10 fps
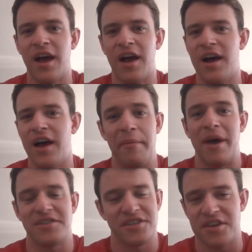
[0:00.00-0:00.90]
uh,
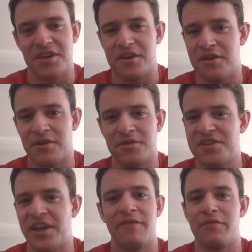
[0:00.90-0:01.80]
MIT or
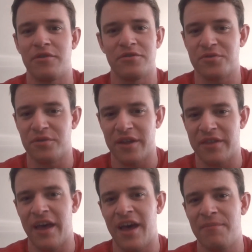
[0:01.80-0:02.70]
Stanford or school like
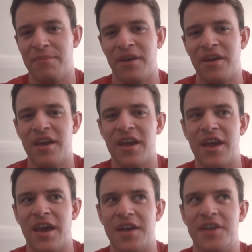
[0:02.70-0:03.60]
that, but
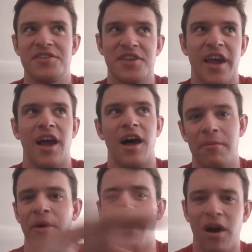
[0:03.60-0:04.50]
it is like
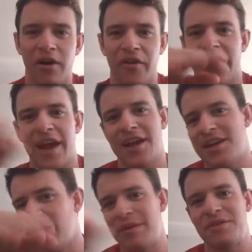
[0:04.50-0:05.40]
on par like
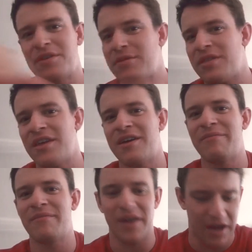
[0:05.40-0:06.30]
academically with
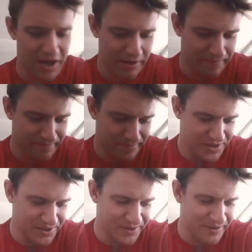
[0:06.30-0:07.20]
them. Um,
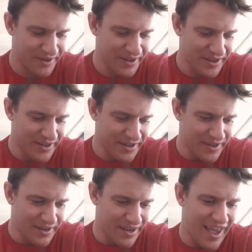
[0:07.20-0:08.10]
so
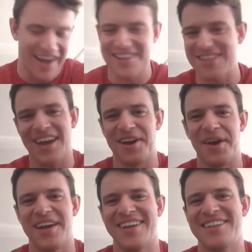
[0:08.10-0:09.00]
yeah, it's I don't know.
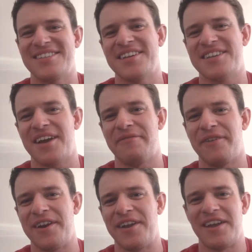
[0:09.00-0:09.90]
It, it's it's kind of
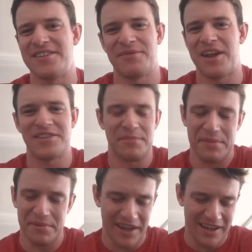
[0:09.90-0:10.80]
funny that I t- when I tell
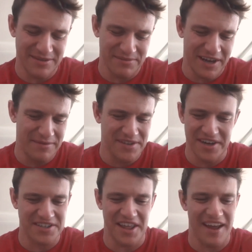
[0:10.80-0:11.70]
people that sometimes they
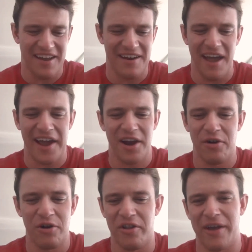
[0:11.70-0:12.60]
just they get I get a
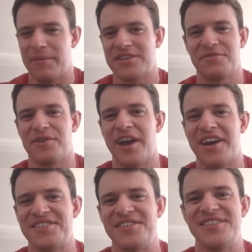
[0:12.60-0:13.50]
whole like mix of
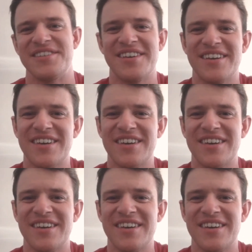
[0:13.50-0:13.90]
reactions.